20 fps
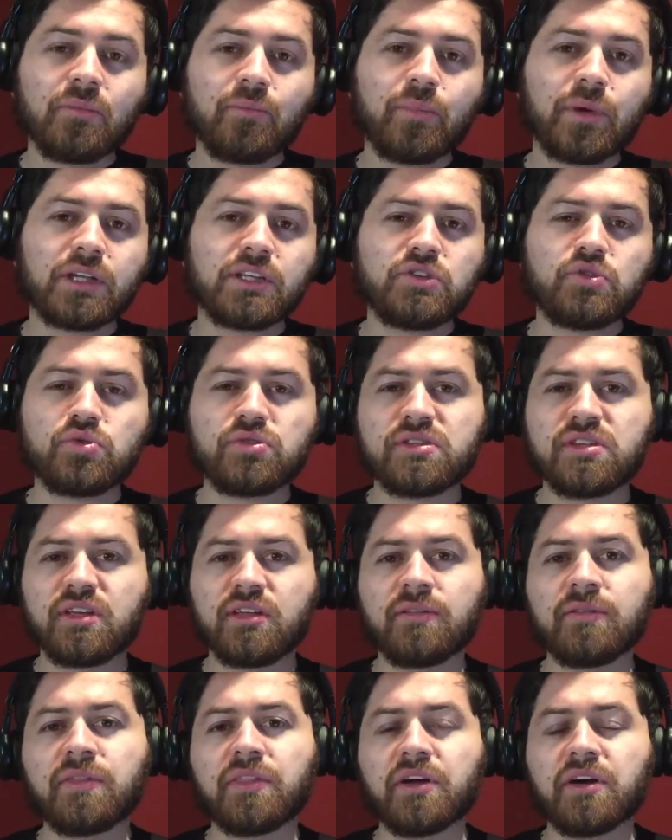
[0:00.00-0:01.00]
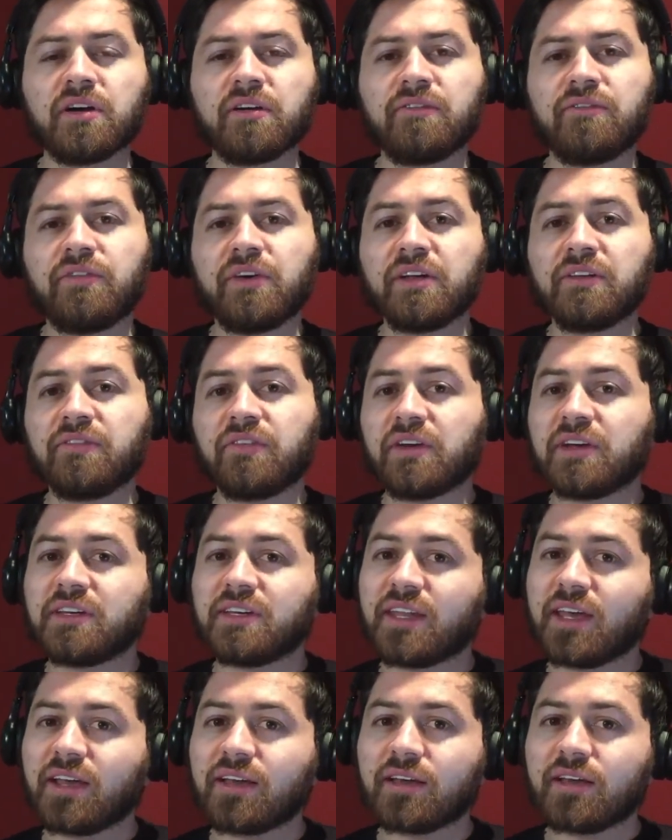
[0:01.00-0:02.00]
But using the funfair
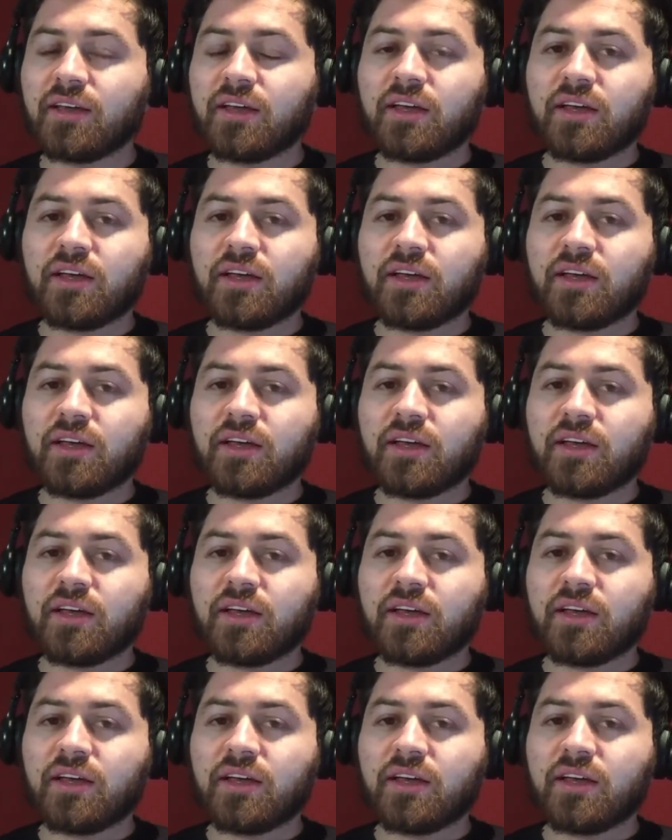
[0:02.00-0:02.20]
tech,